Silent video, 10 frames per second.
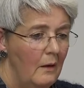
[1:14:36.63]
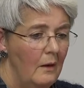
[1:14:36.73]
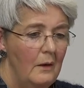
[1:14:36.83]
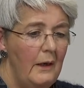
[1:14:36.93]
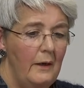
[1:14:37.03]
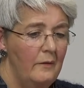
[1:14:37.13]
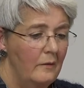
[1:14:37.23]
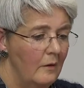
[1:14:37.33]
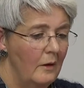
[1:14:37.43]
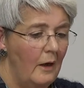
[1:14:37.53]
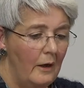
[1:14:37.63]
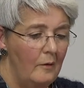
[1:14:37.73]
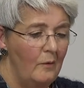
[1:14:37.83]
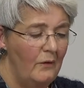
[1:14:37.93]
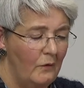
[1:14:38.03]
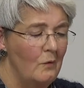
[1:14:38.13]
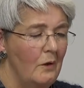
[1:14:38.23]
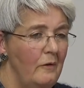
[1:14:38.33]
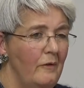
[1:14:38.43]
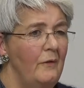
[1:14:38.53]
Yes, and it was so
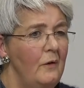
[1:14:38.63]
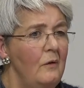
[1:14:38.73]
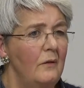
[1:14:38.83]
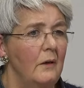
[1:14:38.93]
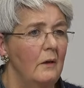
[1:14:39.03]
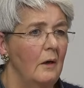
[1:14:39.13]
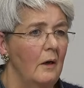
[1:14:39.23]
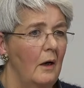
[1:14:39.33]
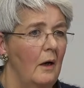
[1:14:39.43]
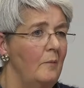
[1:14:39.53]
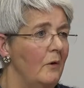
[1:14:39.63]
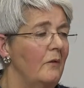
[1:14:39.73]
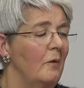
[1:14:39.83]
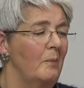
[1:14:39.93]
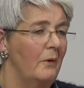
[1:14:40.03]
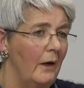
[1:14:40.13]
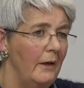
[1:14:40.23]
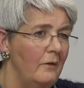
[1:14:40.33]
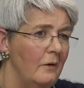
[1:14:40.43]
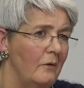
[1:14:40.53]
confusing. I'm not
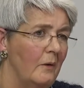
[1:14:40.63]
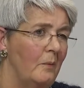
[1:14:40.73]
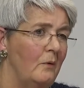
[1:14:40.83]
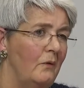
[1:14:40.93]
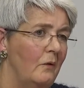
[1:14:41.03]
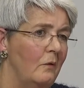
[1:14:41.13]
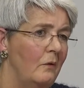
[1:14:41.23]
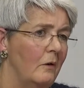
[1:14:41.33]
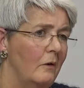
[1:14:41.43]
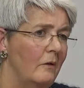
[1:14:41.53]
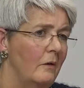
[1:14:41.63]
surprised it was a postcode lottery.